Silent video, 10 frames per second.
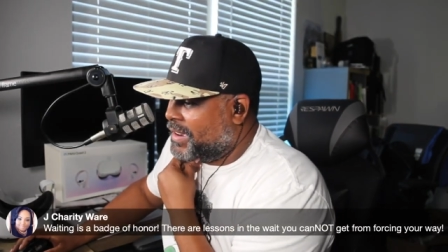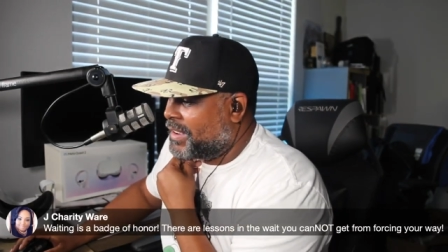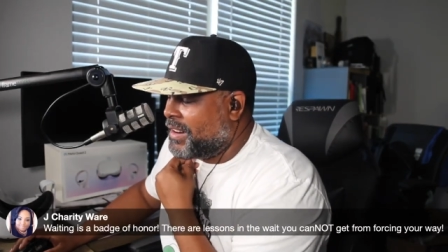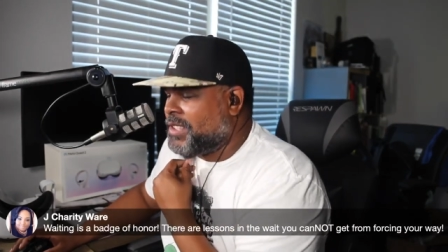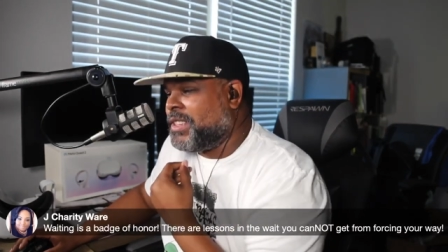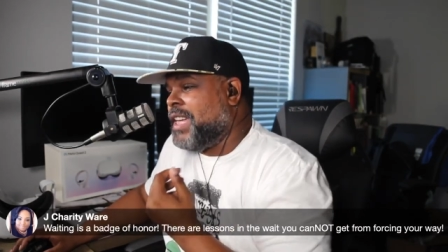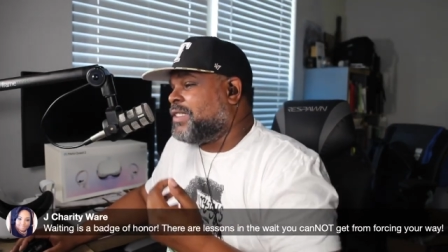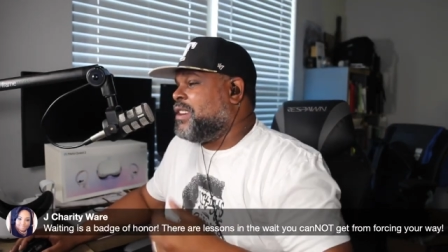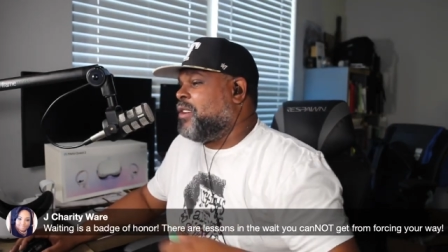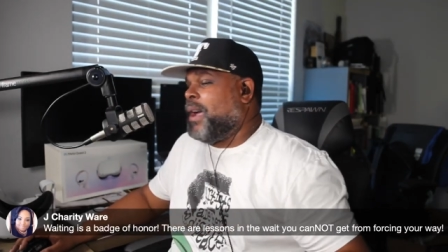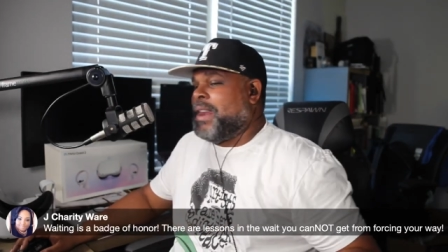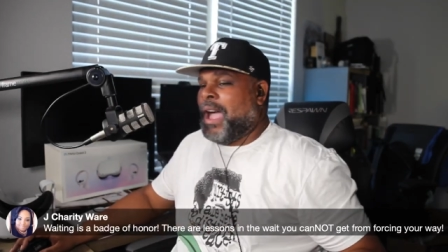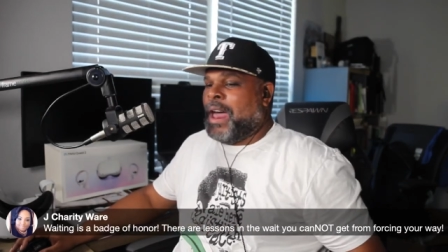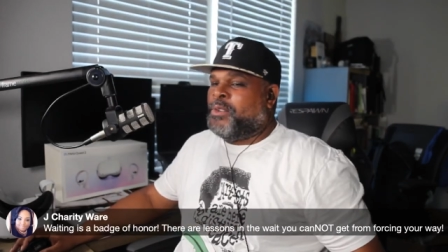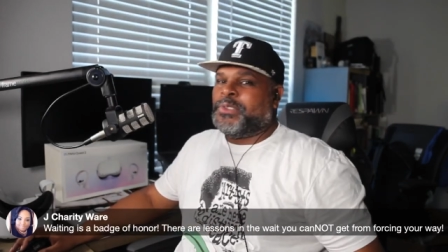There's a lesson in waiting.
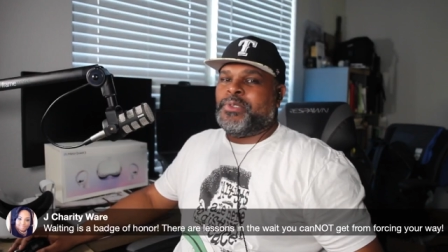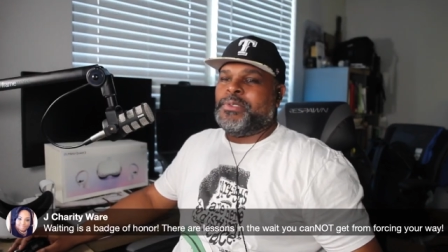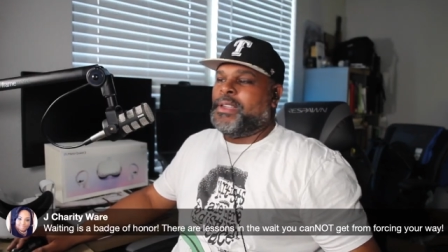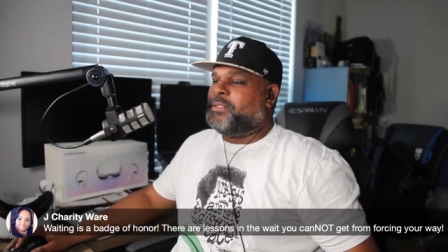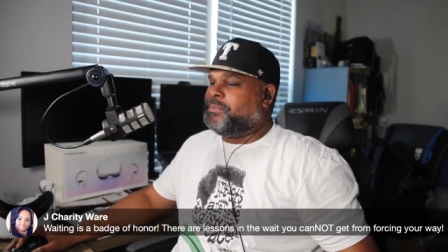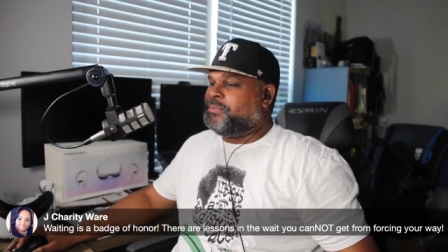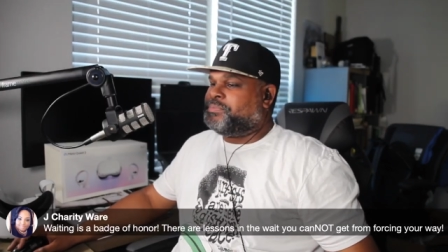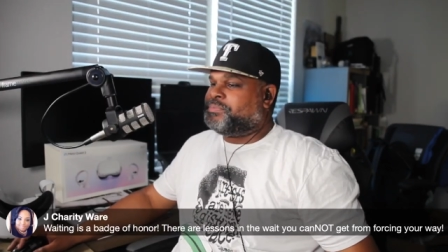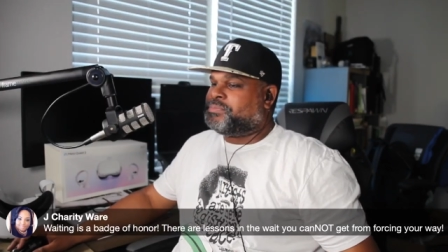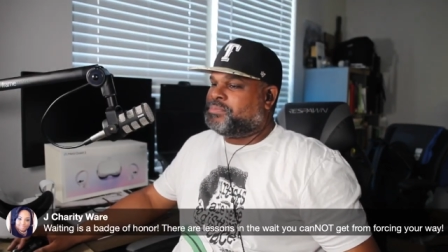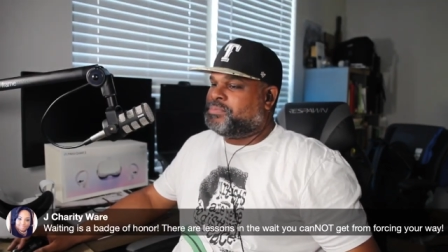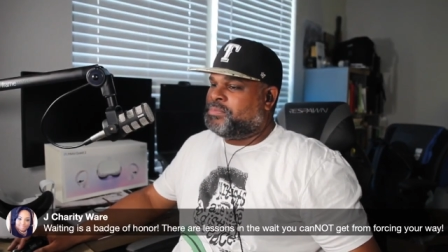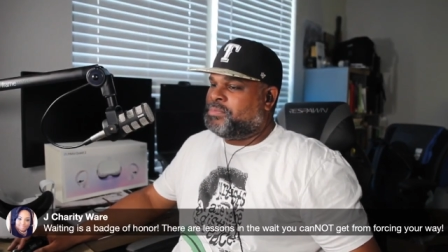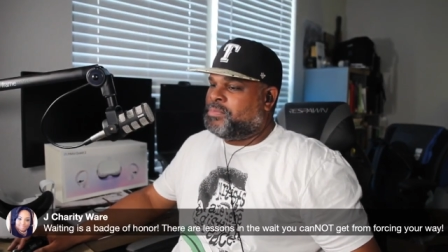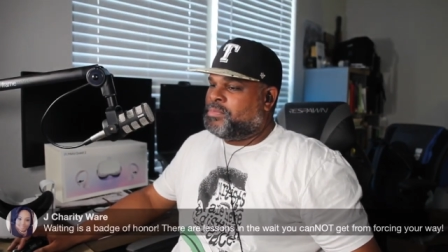I don't disagree that.
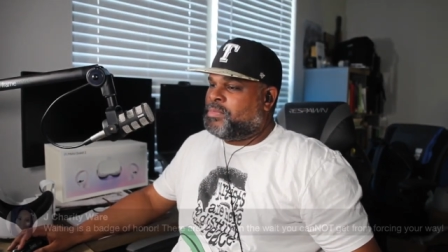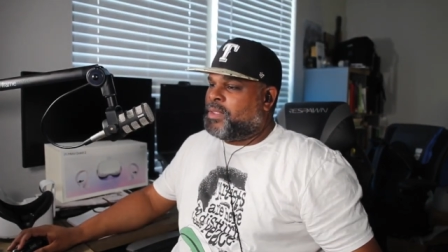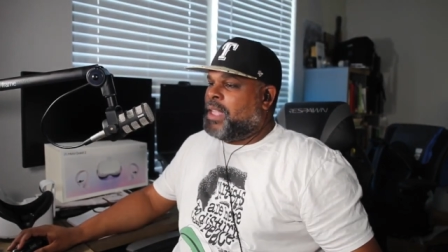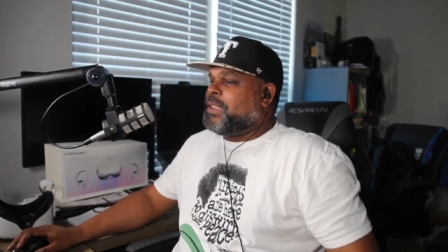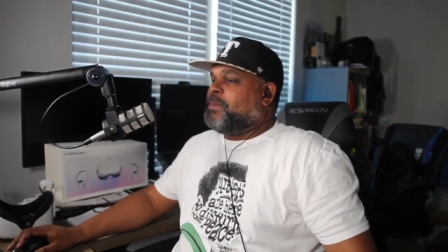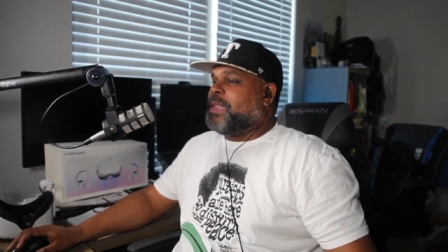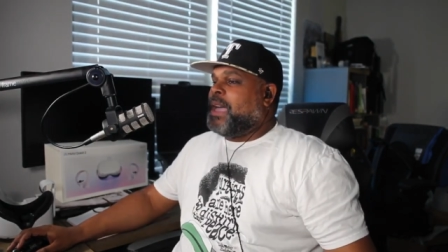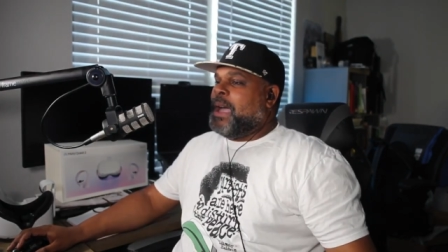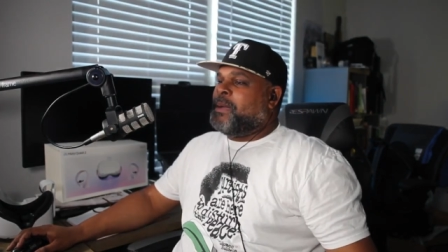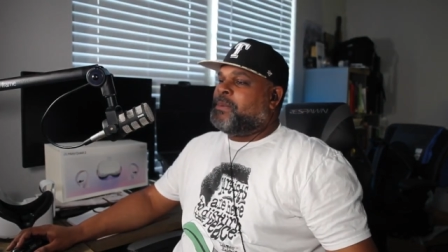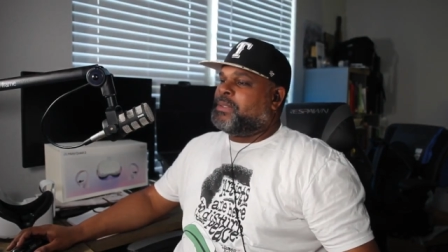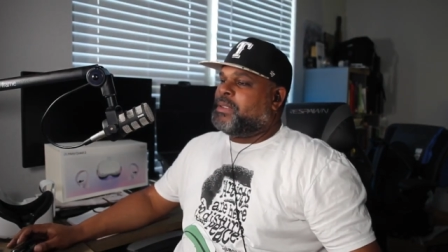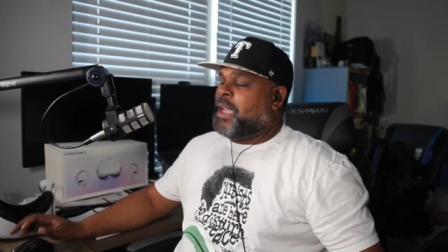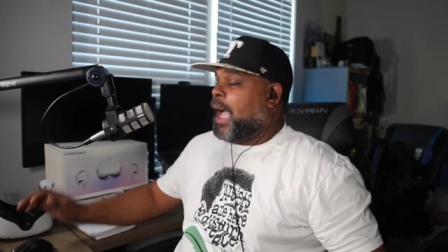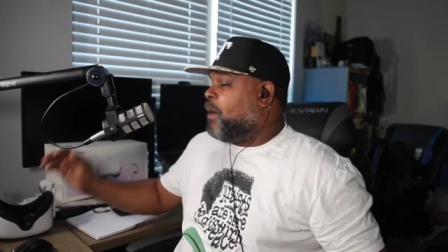And sometimes
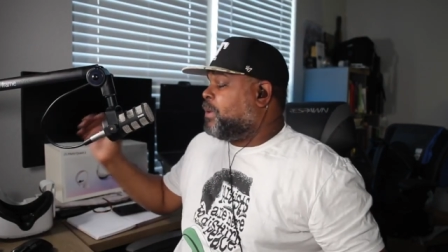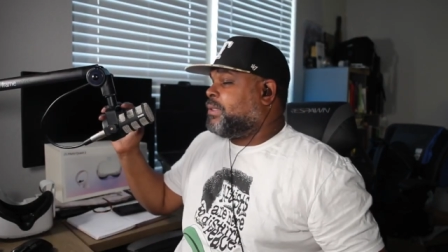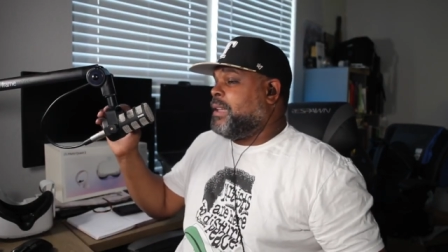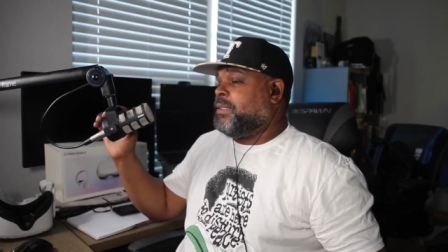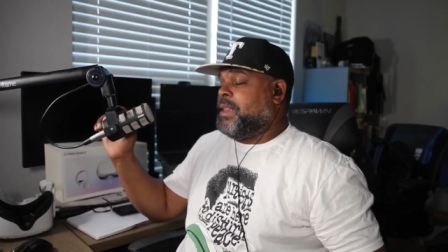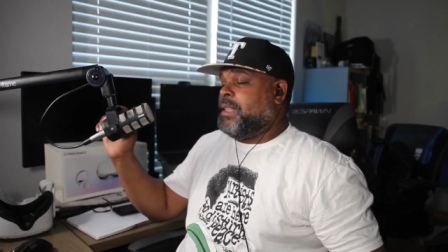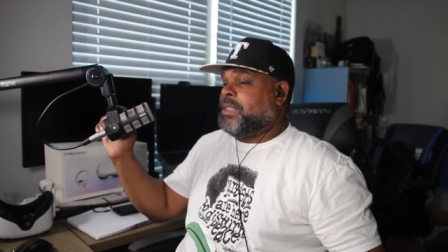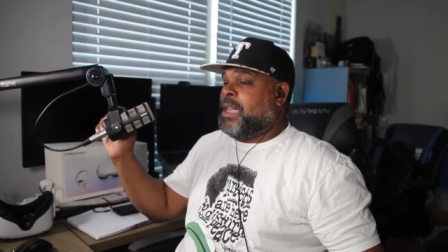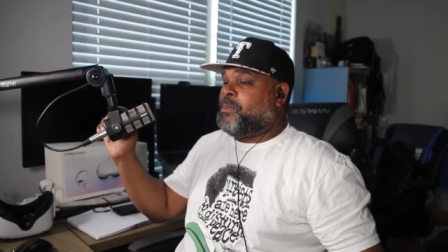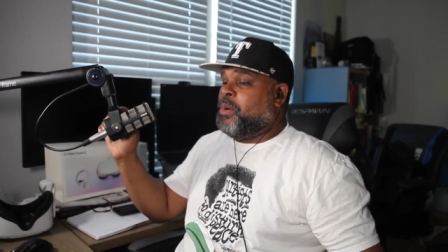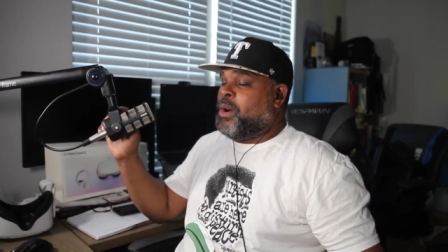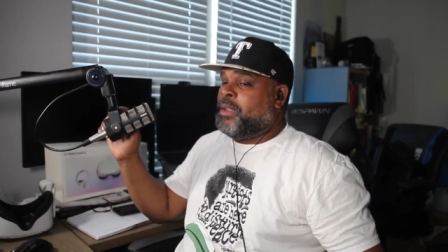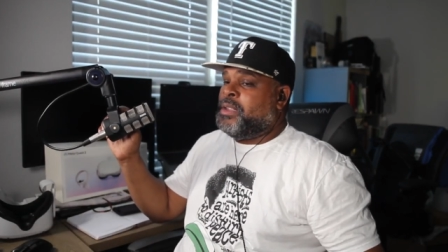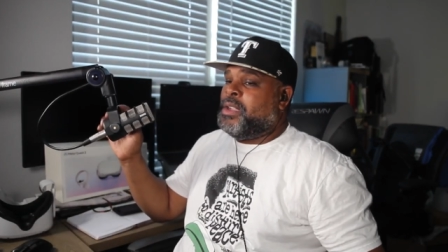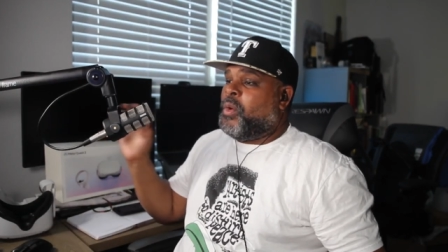I would say to that same
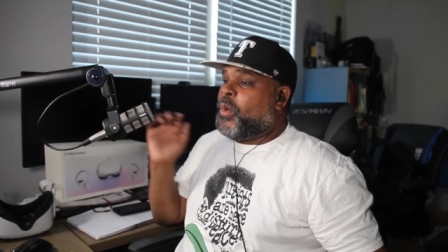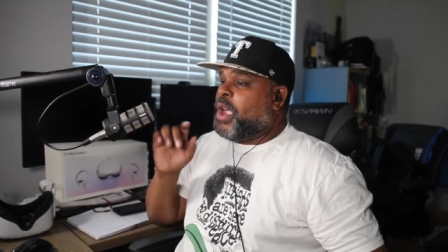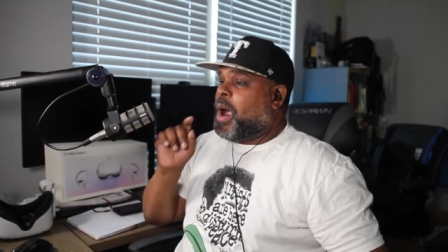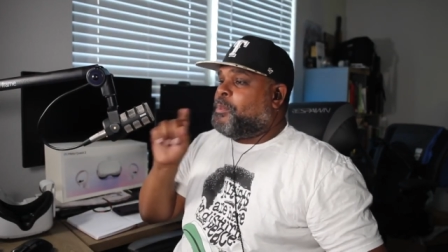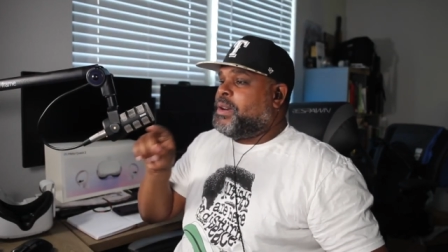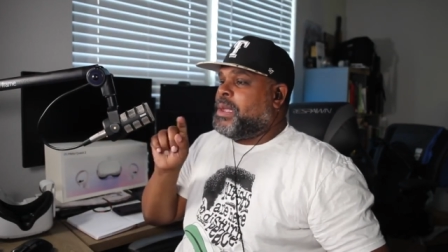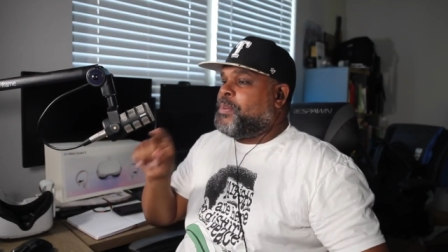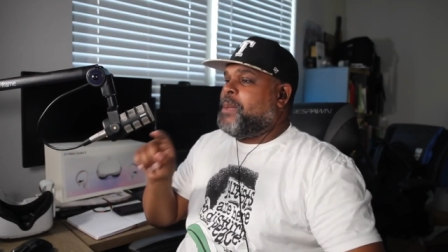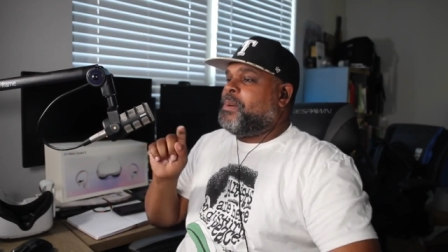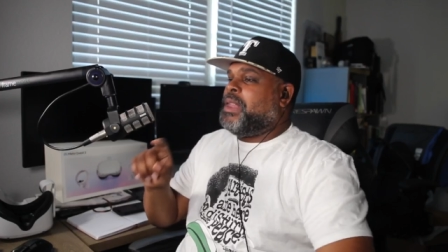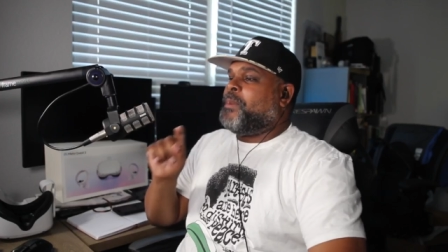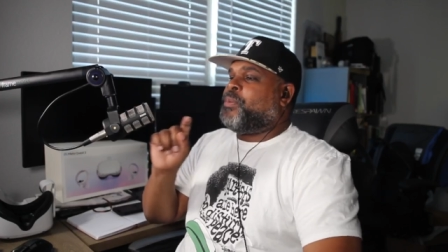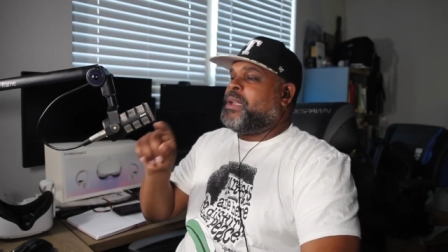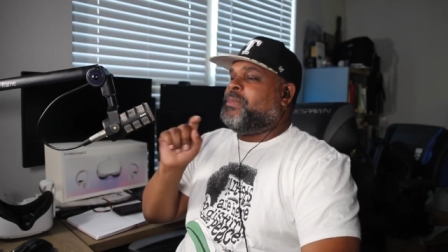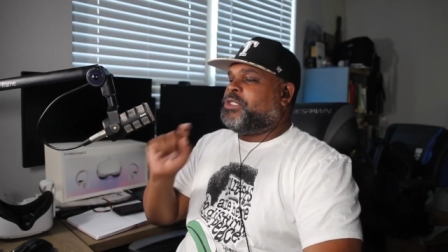point, we are putting people up
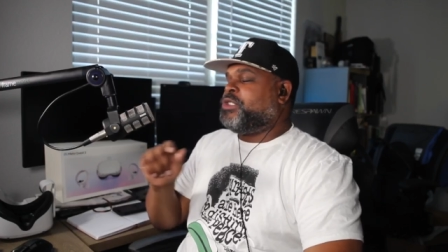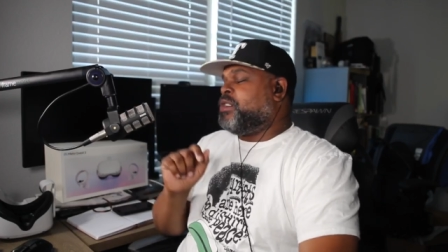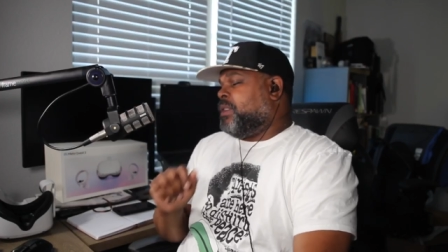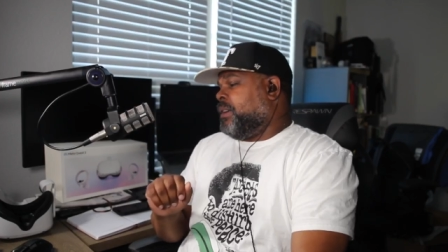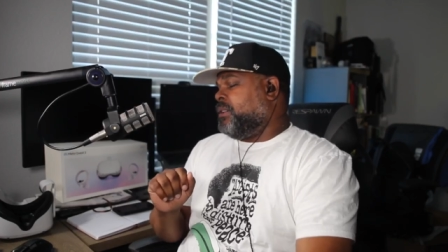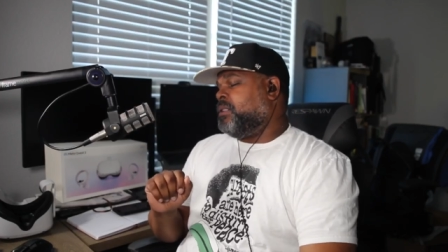prematurely